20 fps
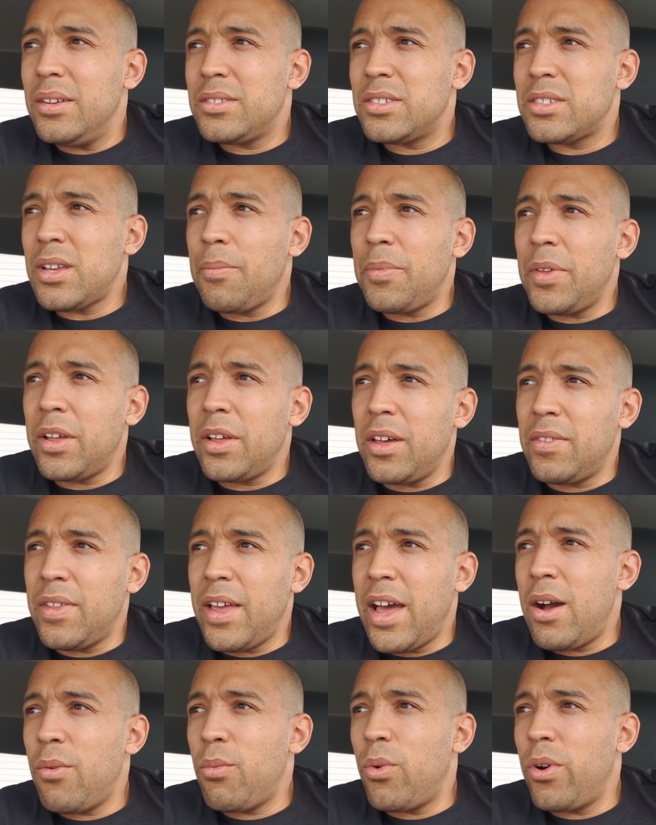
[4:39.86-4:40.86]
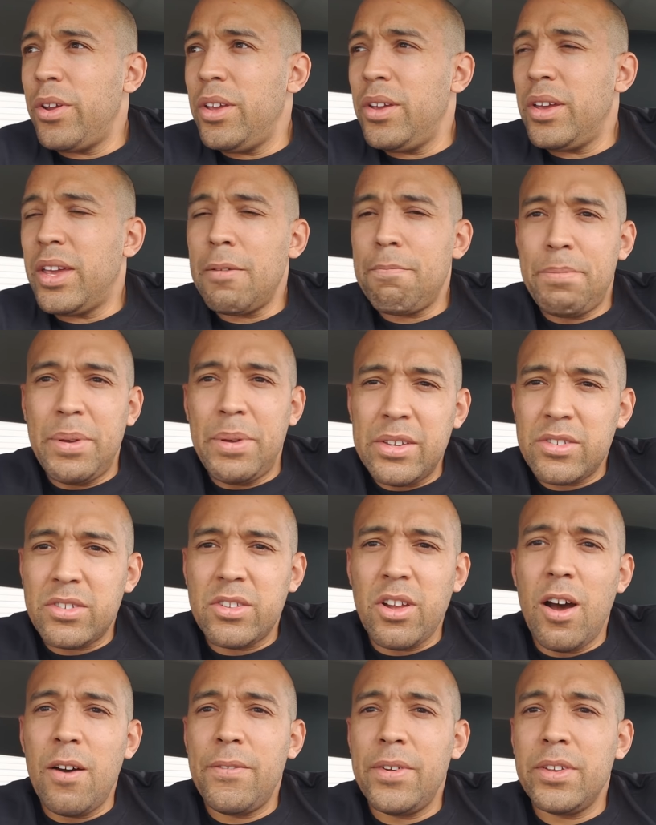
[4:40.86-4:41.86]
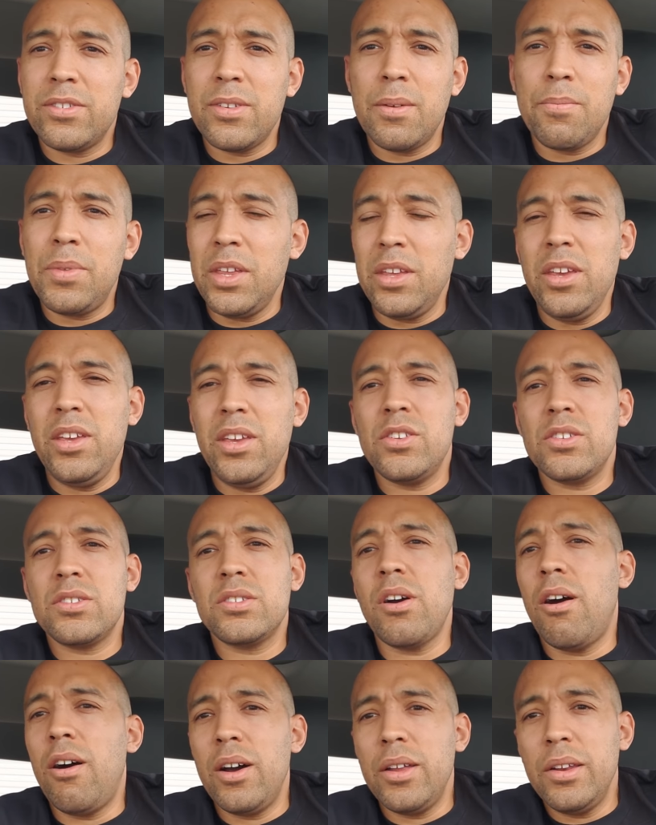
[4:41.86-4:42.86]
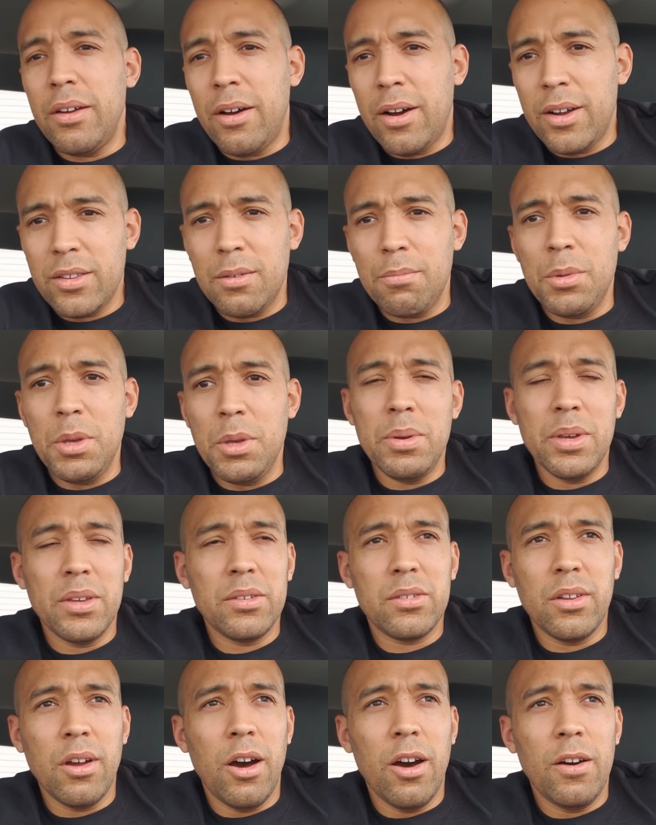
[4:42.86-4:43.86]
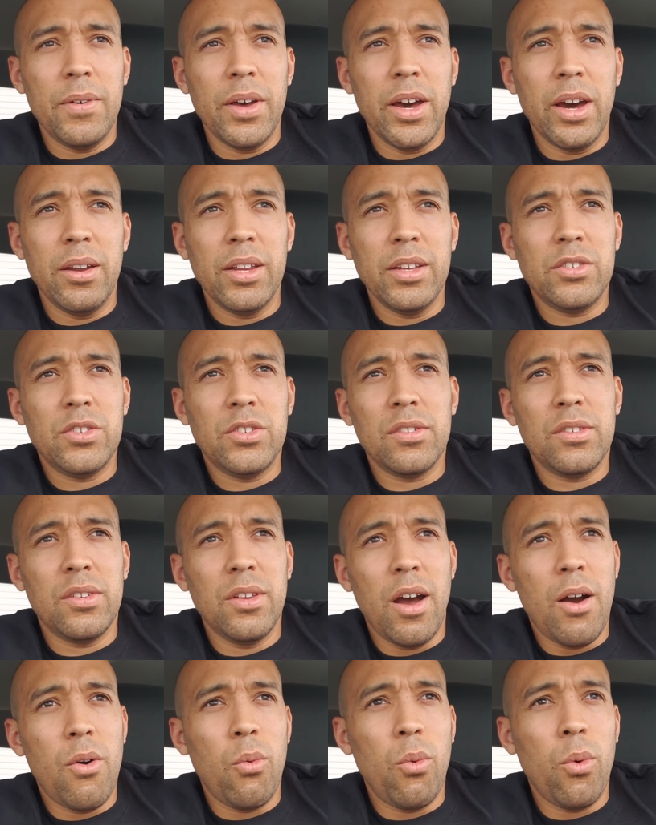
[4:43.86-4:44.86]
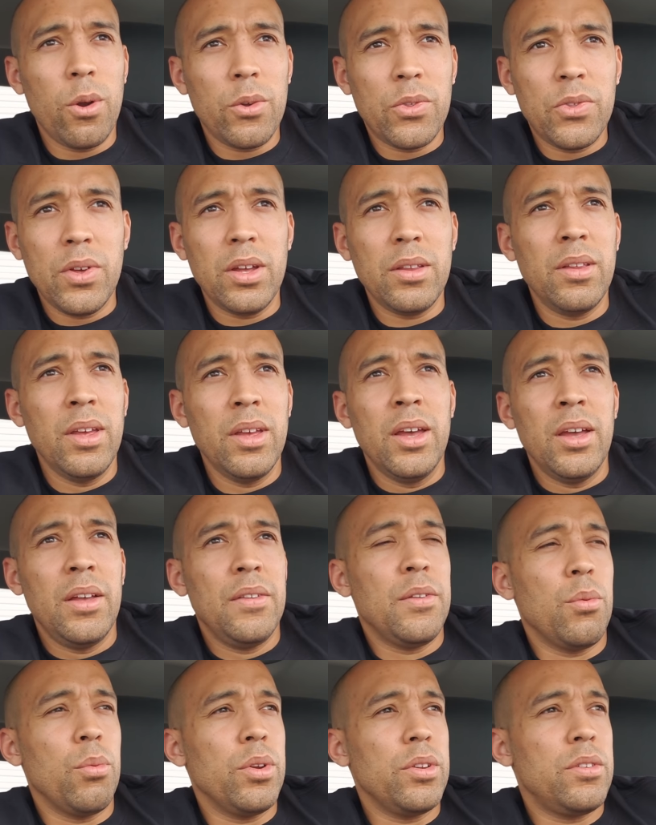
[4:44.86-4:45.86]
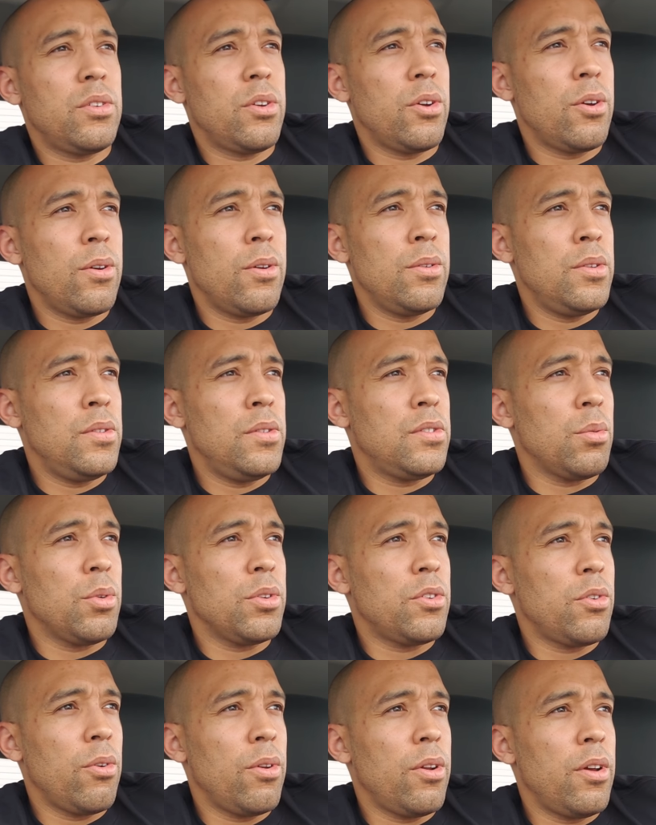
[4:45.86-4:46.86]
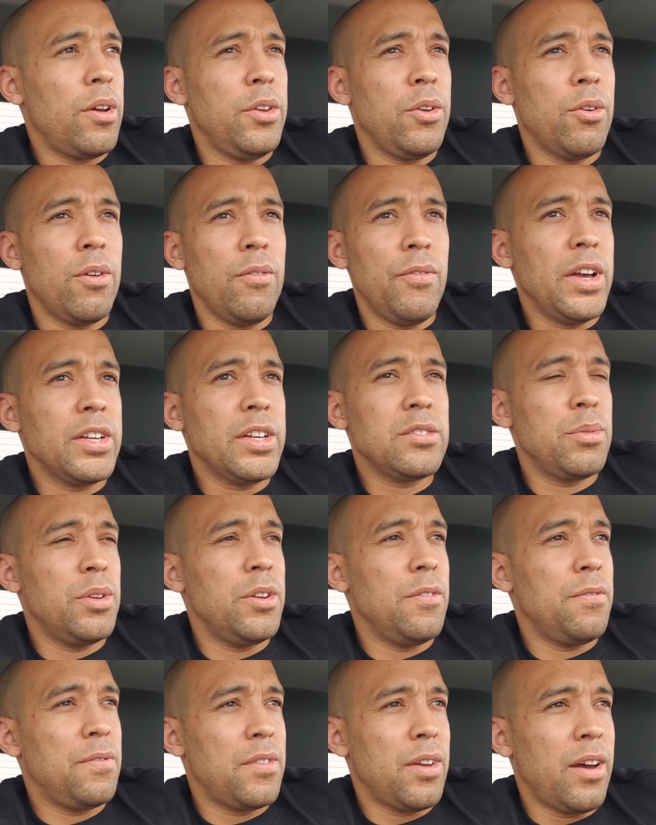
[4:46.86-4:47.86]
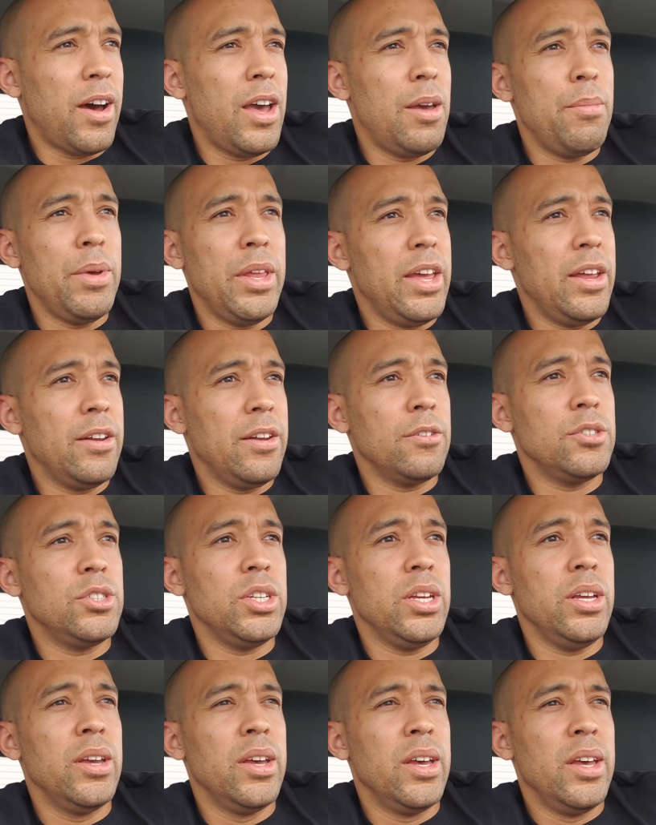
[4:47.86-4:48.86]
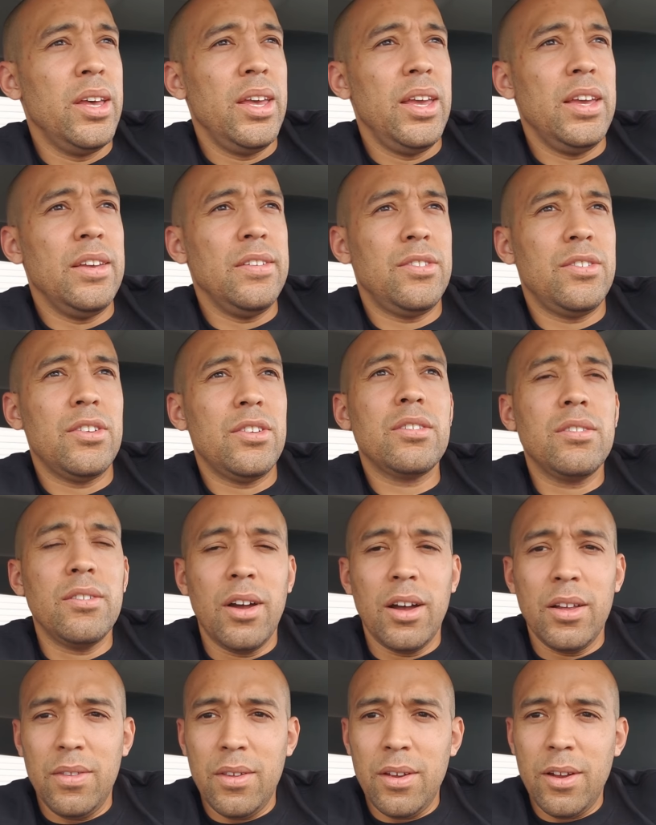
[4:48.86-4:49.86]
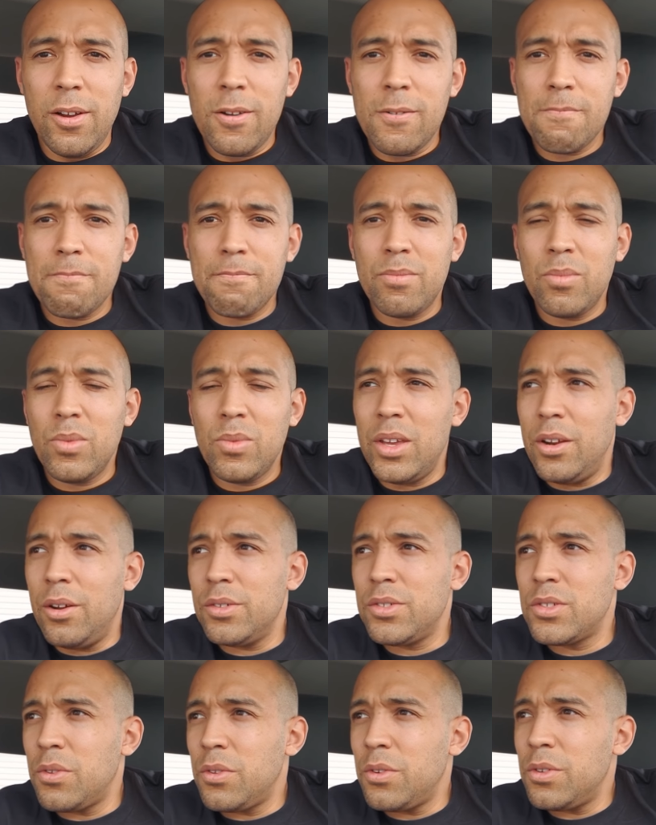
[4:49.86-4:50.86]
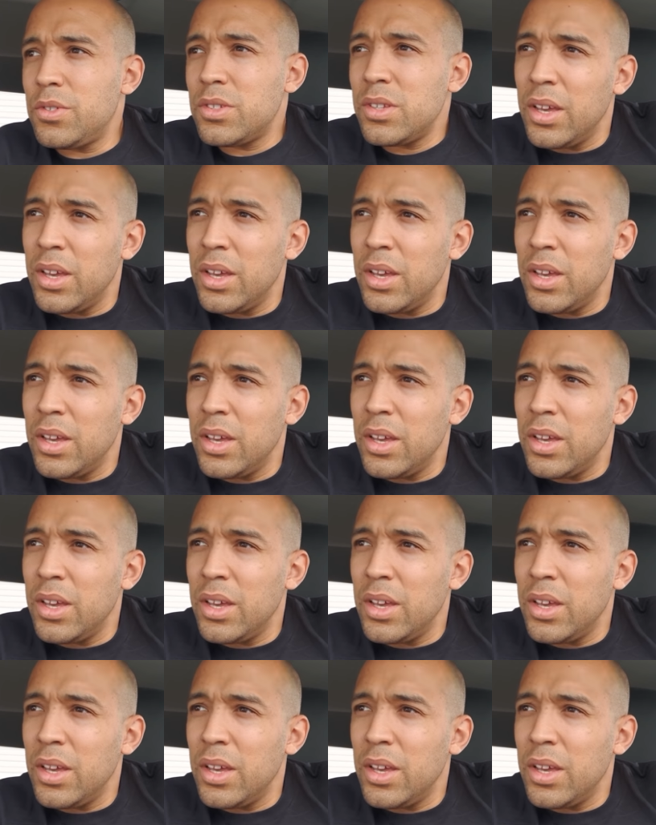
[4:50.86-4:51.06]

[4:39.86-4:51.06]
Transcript: something like that, where you get pissed off at something you just ought not to be pissed off at. It's just not worth it. The return on your investment of time and energy is just not there, you know. So